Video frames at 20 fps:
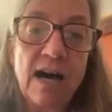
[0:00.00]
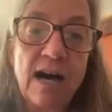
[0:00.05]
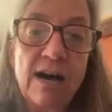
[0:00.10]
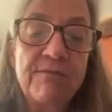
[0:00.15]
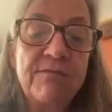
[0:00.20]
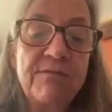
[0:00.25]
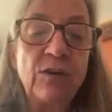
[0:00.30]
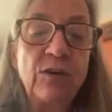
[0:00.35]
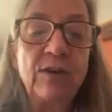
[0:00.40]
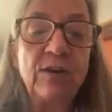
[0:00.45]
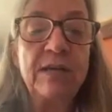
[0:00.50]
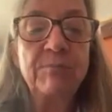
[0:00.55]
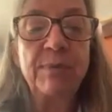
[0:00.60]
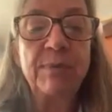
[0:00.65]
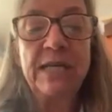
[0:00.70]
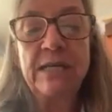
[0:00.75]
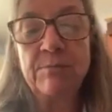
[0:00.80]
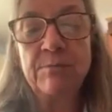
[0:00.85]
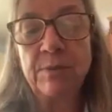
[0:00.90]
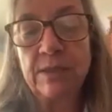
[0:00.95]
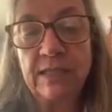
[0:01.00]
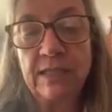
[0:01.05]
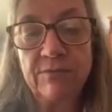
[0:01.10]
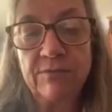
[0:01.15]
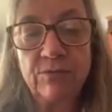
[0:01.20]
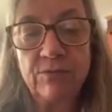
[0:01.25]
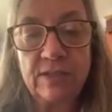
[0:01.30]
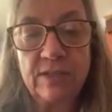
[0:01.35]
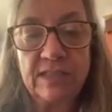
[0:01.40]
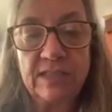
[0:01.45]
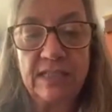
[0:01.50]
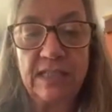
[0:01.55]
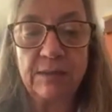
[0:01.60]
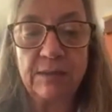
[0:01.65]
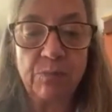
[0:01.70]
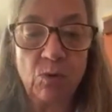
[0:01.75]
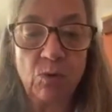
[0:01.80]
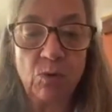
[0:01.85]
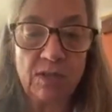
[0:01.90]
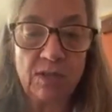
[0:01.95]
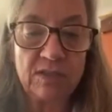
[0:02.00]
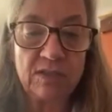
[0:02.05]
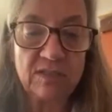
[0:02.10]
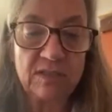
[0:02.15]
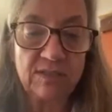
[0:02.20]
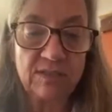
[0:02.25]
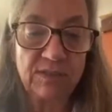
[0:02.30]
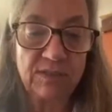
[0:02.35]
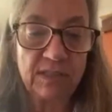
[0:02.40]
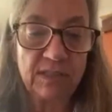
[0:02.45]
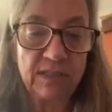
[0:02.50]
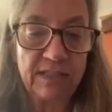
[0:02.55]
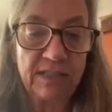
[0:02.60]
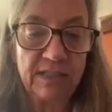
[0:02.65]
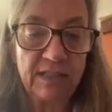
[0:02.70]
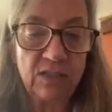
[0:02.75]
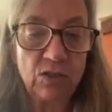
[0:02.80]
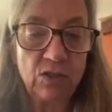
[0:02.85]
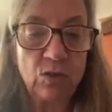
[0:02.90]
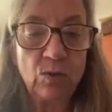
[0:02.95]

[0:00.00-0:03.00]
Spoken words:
a very big believer in the importance of clinic,